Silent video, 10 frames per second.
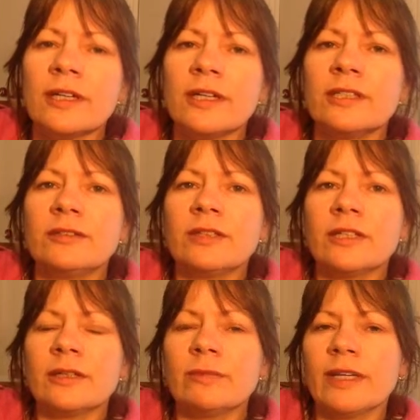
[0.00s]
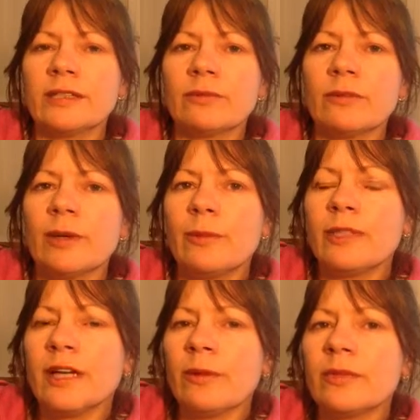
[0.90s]
and I do think it messed with my
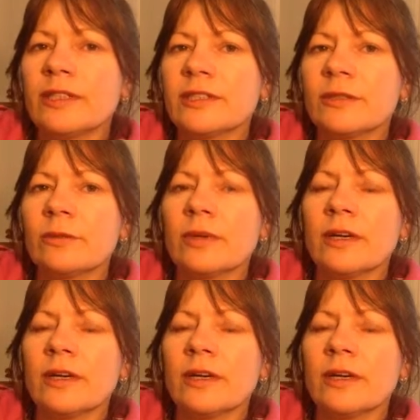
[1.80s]
metabolism.